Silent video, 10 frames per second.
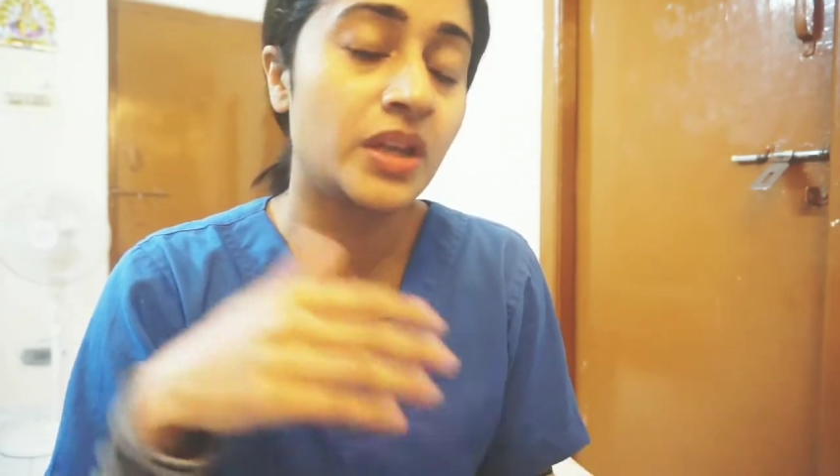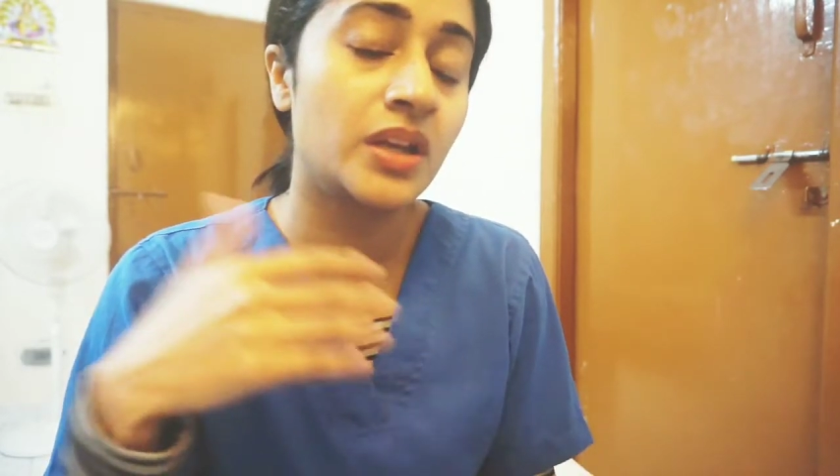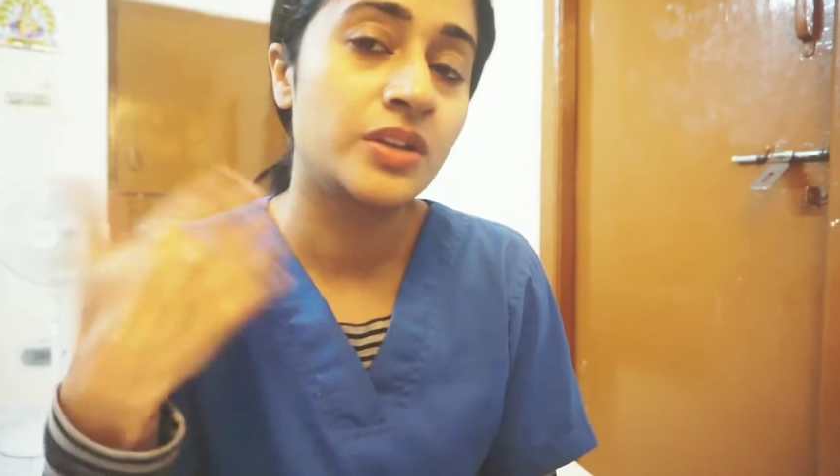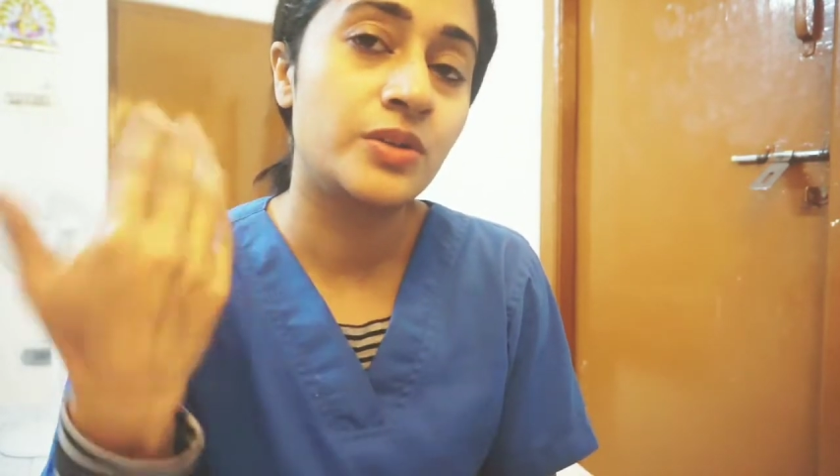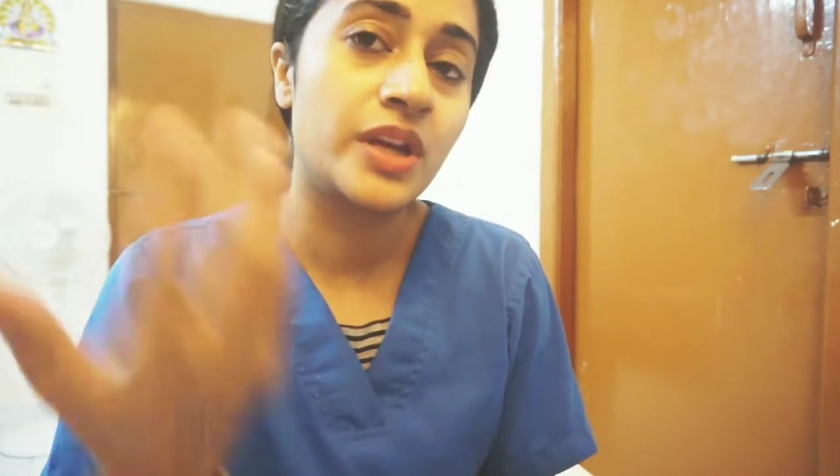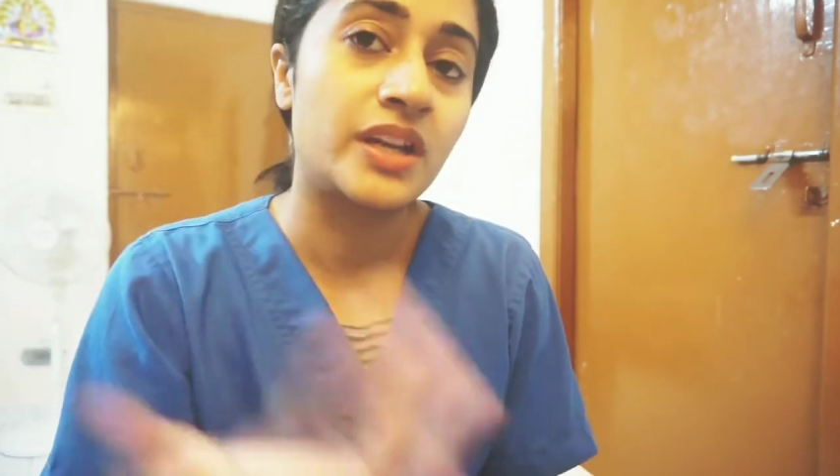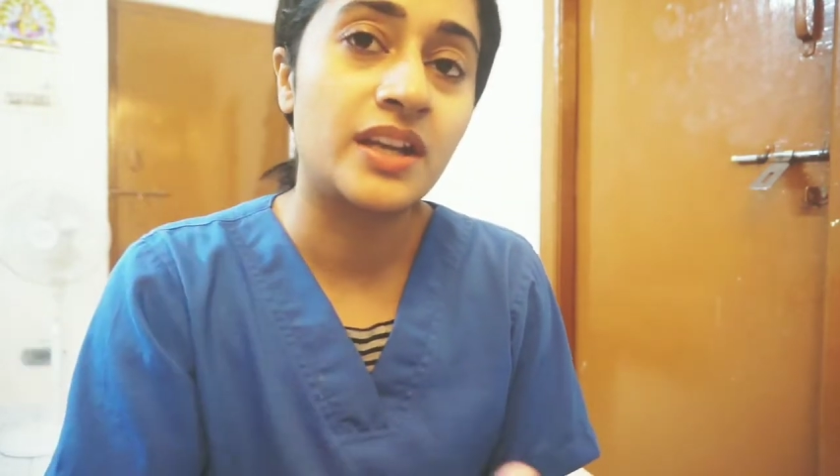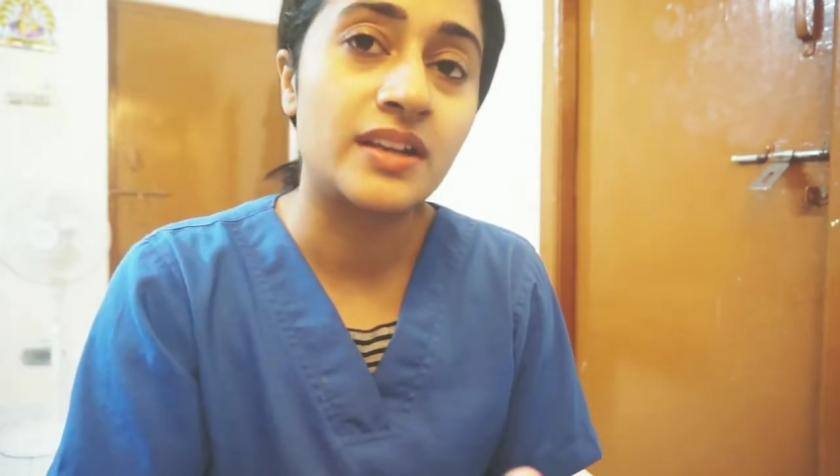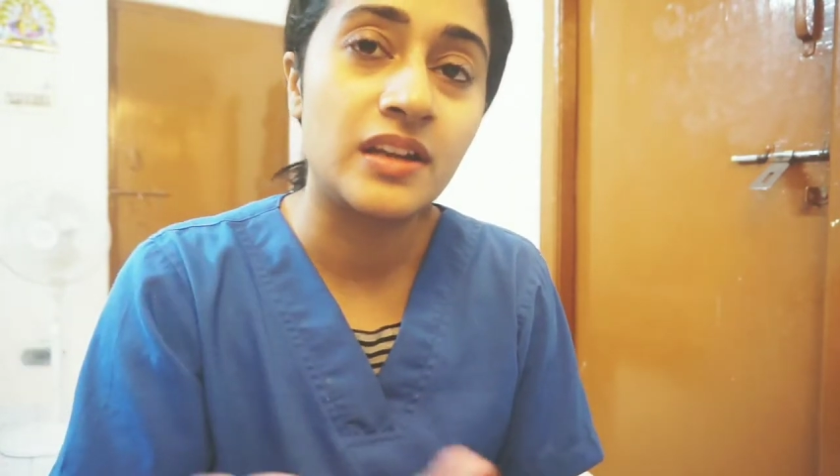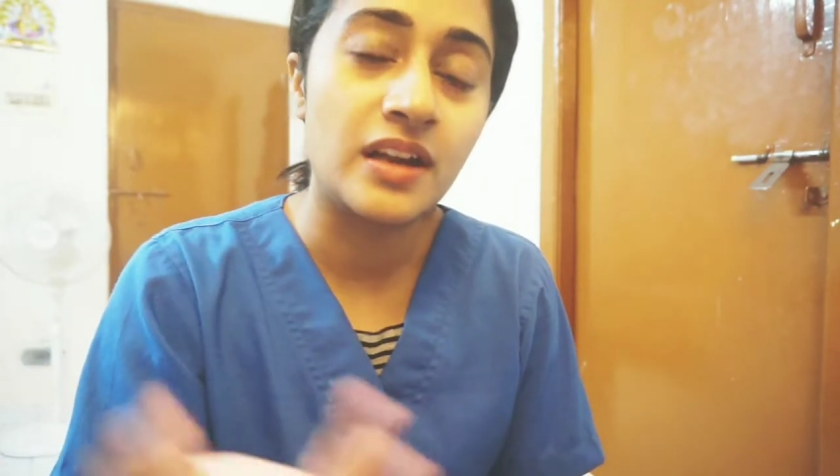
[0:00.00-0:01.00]
you can
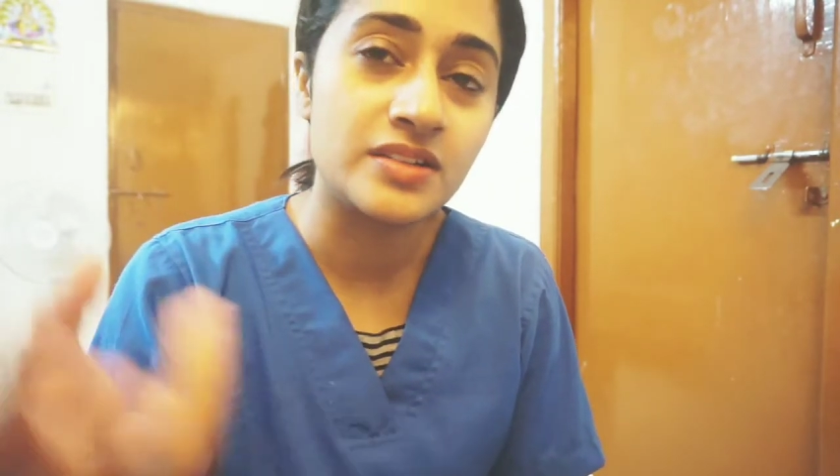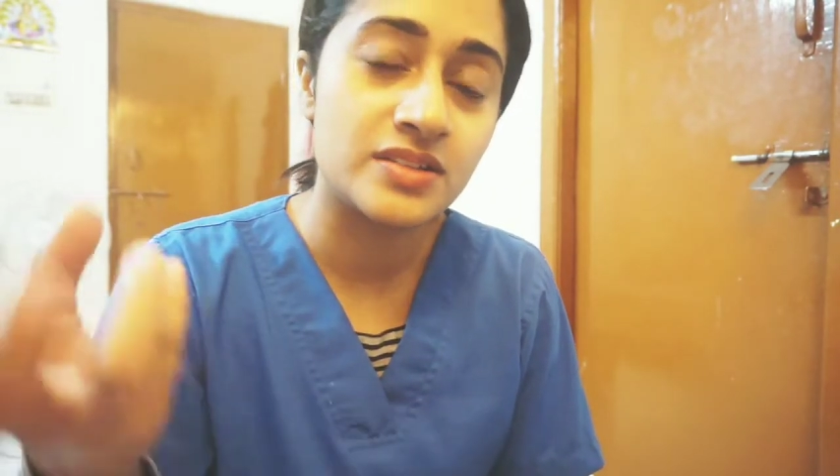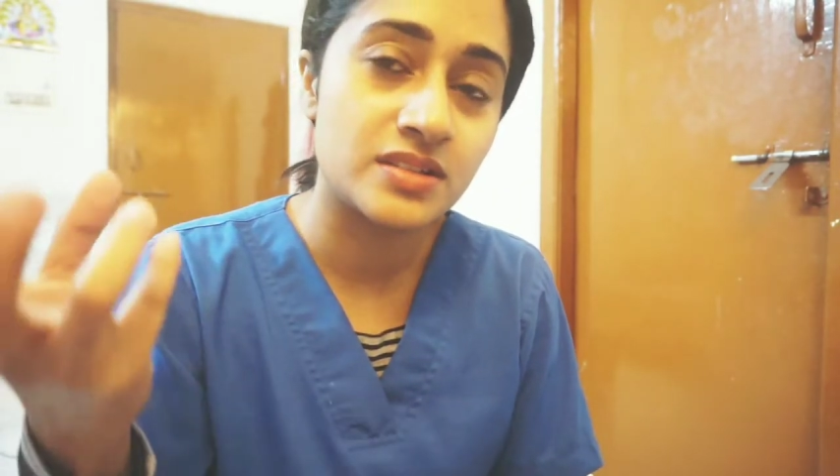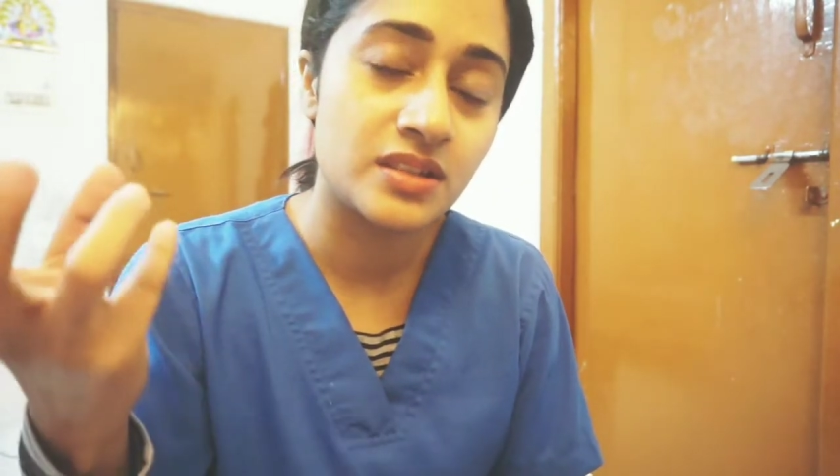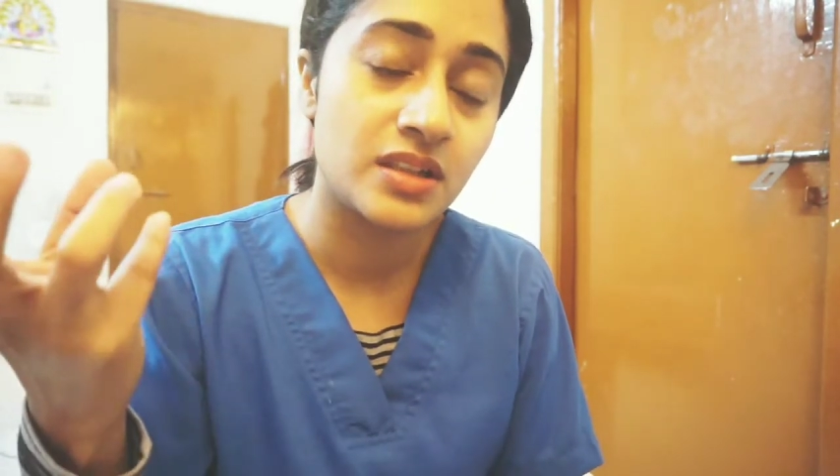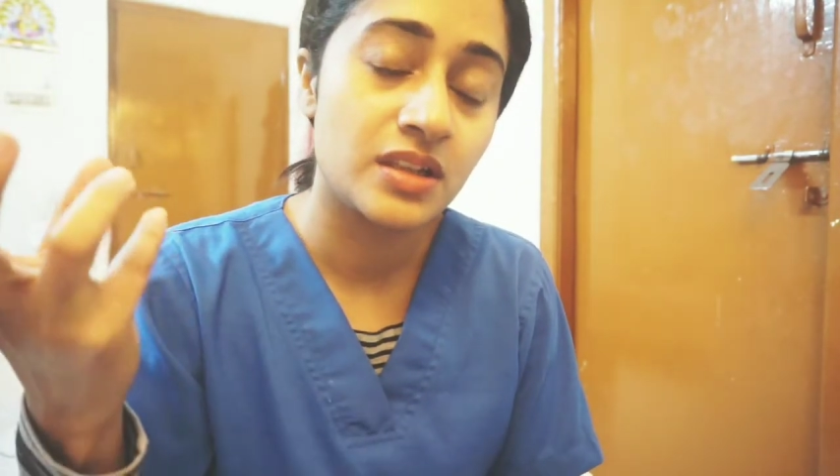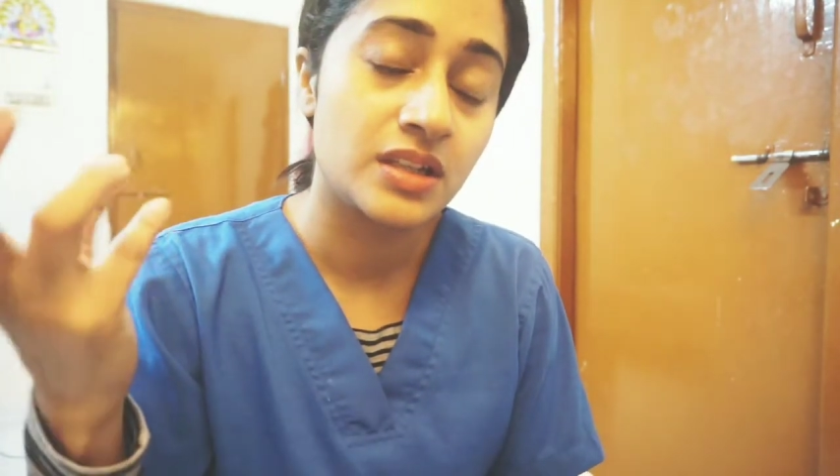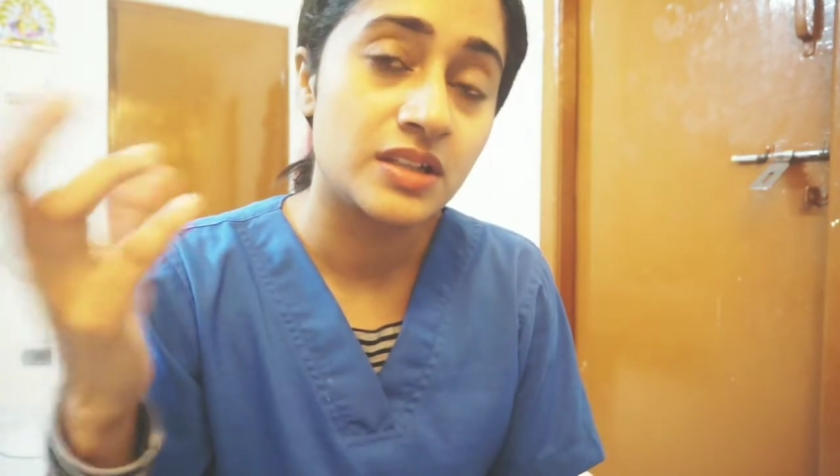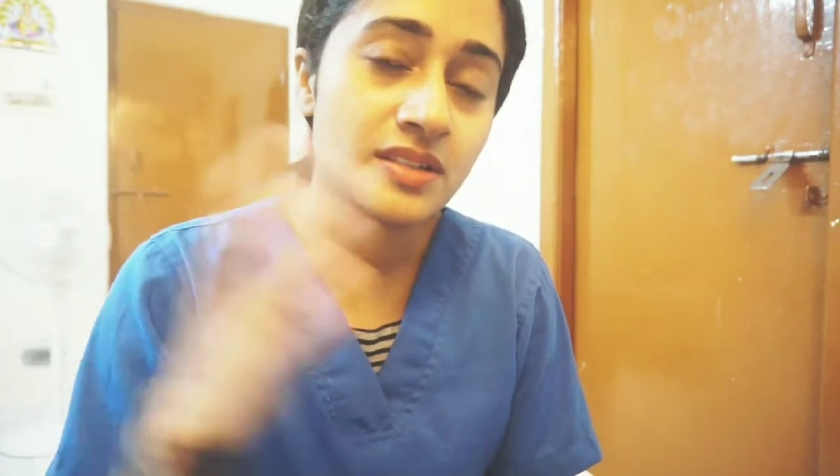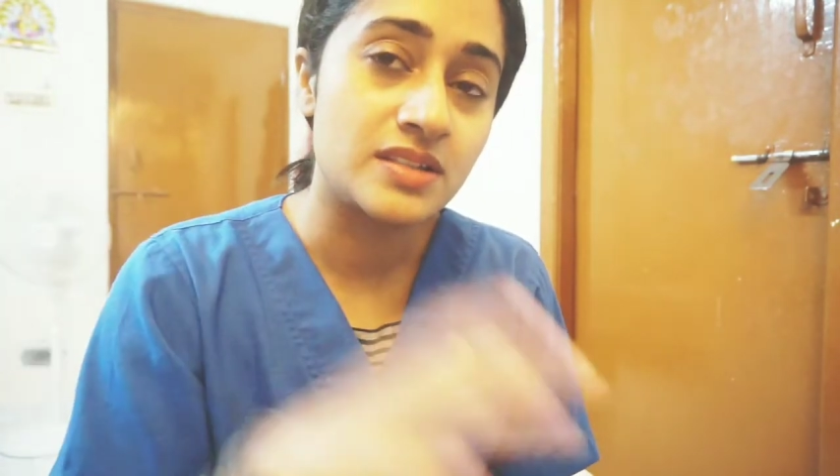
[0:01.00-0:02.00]
analyze
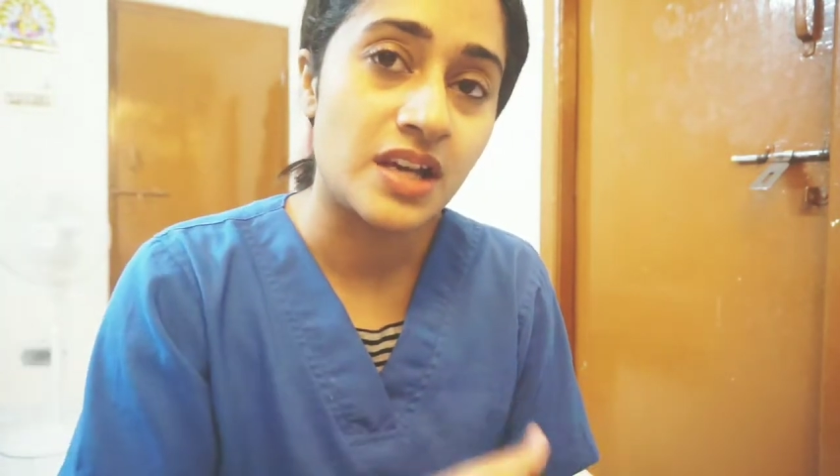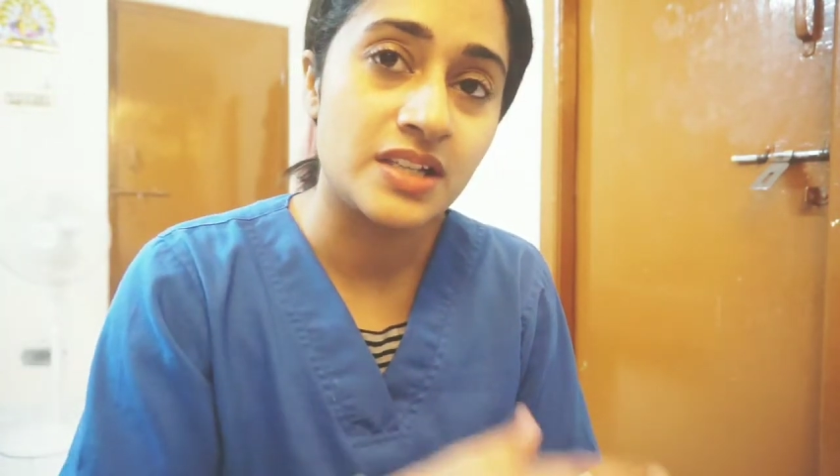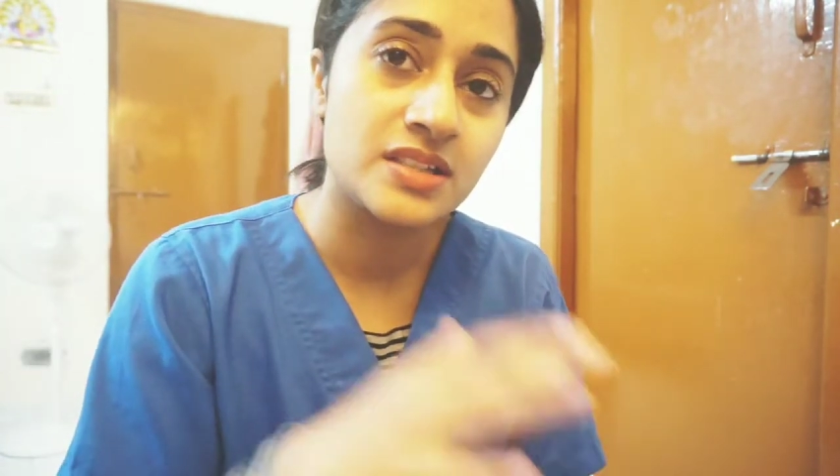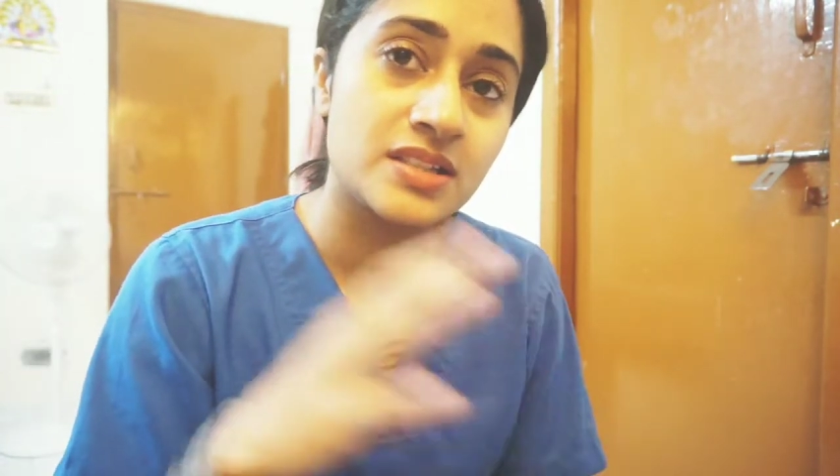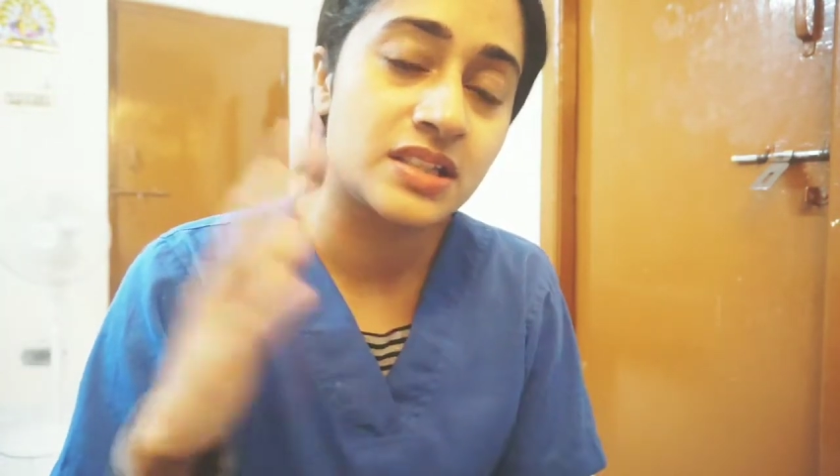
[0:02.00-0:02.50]
the signs,